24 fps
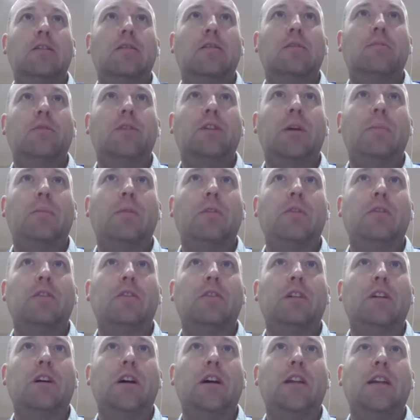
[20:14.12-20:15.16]
put up on the
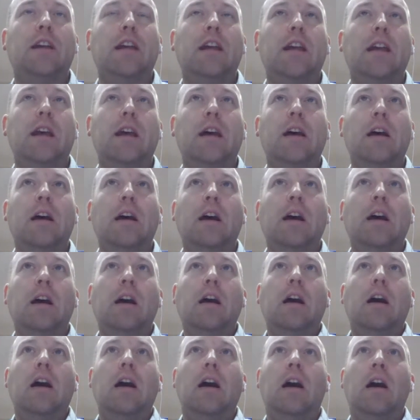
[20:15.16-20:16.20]
slide here
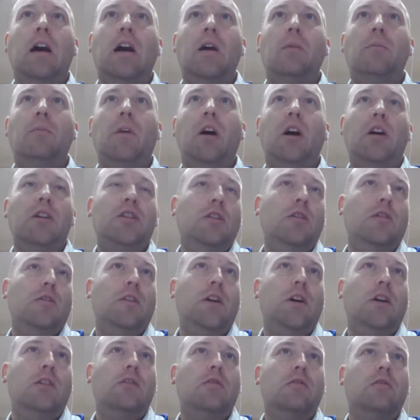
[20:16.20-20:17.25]
are
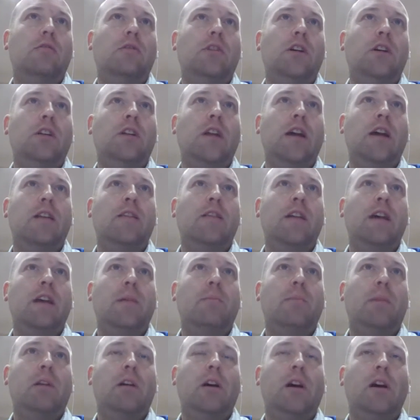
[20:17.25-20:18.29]
universal, and they
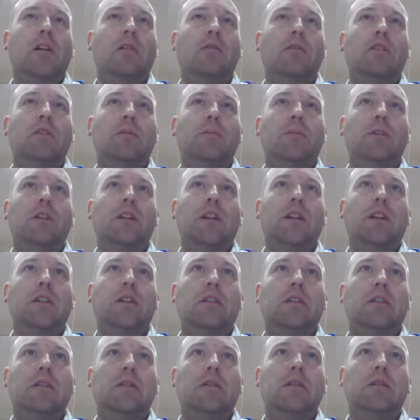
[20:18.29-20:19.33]
apply ultimately
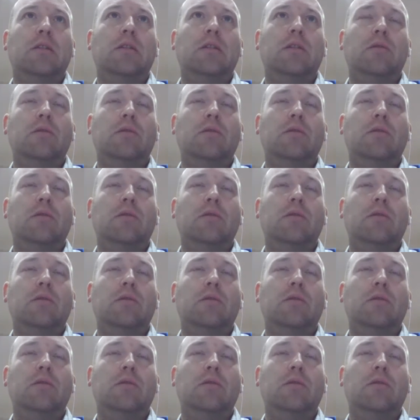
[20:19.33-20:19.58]
to